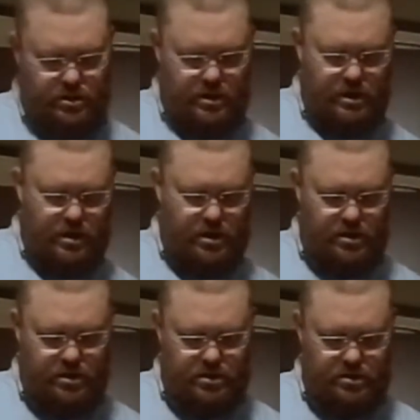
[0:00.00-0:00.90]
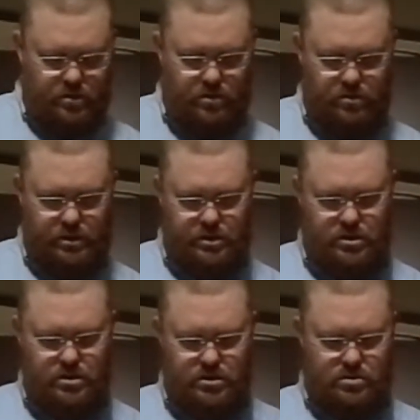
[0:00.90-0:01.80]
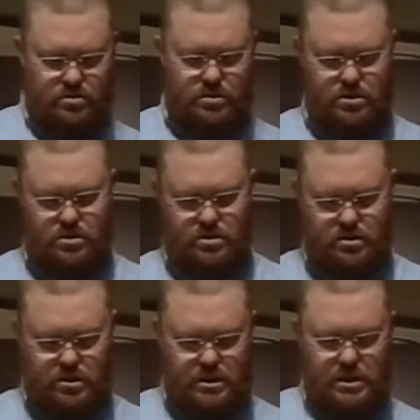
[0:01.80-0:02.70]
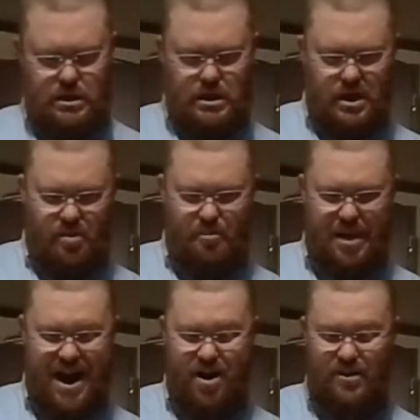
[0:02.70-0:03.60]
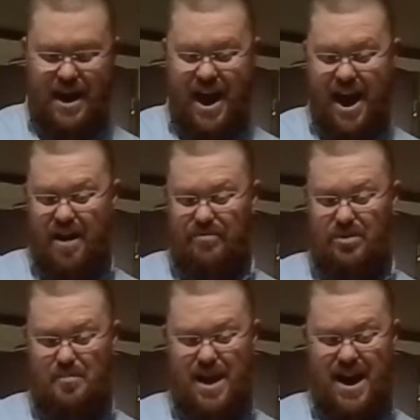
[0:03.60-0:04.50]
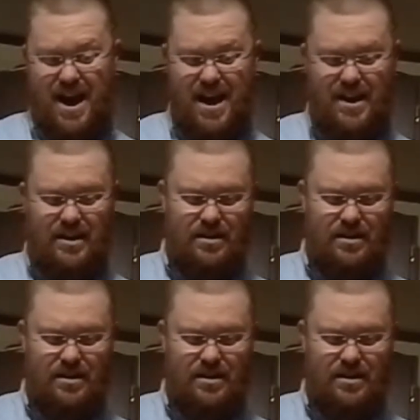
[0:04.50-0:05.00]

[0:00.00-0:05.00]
And we're going to do about half the bag.